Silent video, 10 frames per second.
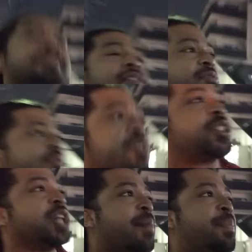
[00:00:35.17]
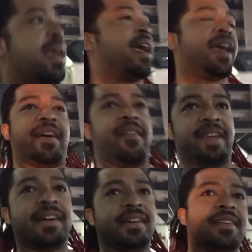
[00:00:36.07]
central shopping
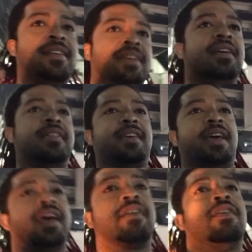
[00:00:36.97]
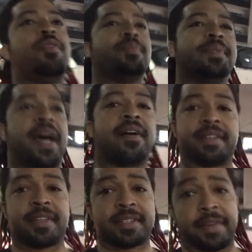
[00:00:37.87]
area to head home now.
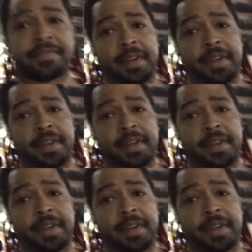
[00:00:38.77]
I just got